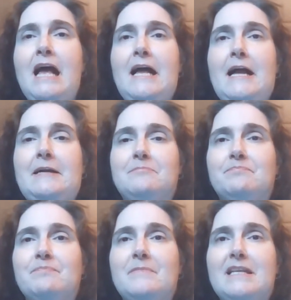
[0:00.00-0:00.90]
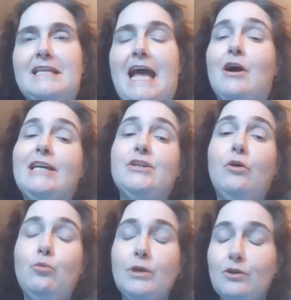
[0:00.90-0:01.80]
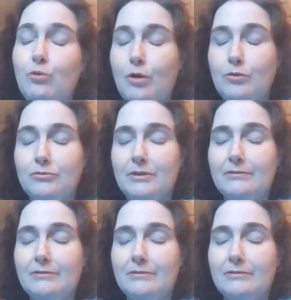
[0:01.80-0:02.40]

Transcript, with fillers: Um, now, I don't want to quote,